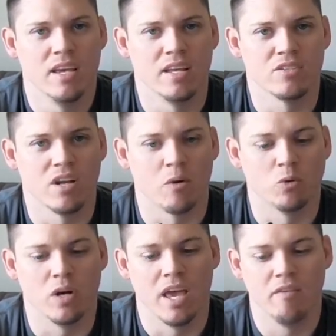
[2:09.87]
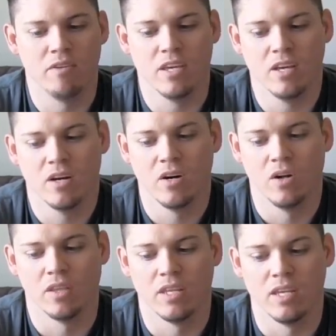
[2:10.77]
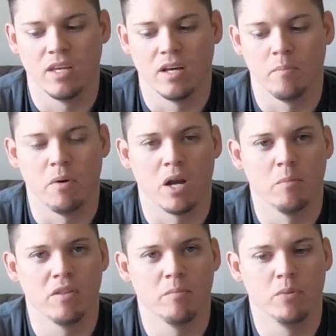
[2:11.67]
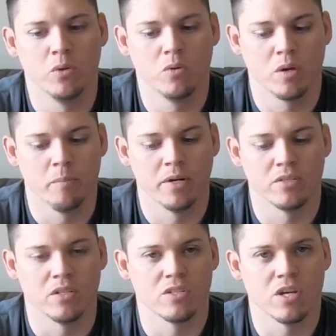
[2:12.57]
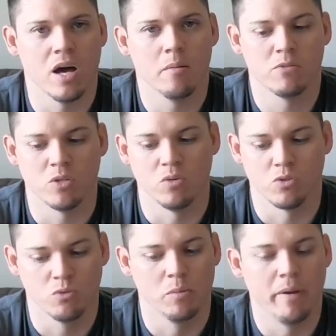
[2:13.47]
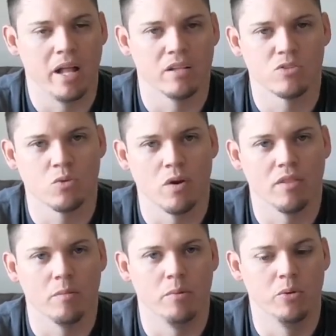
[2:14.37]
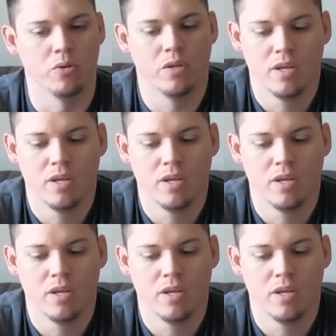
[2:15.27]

It's not real heavy on the bottom of the boot compared to the top, so it's real balanced throughout the boot.